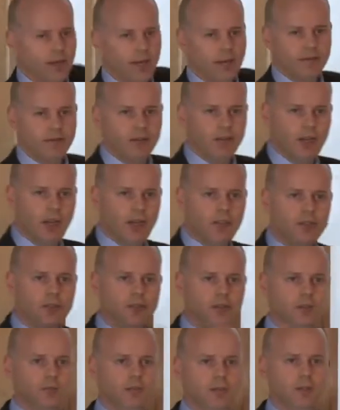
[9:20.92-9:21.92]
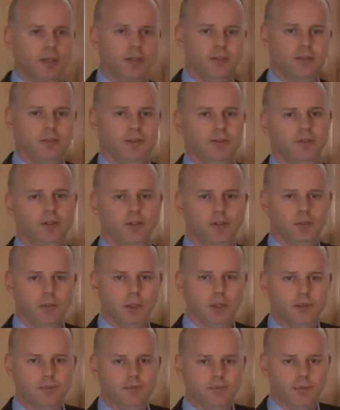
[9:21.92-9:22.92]
have to hedge the complete fuel
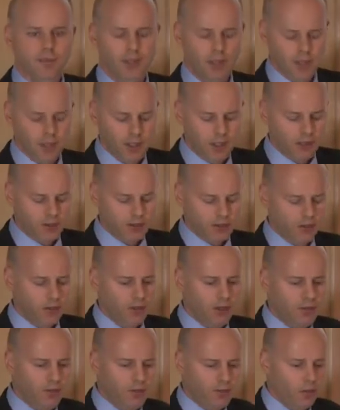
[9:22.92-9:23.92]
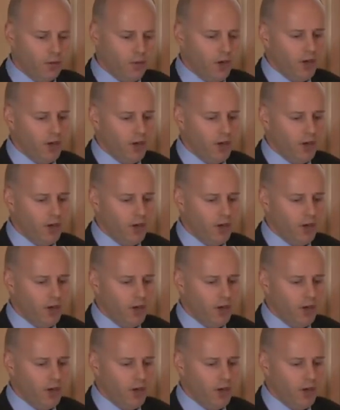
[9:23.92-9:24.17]
bill. So therefore,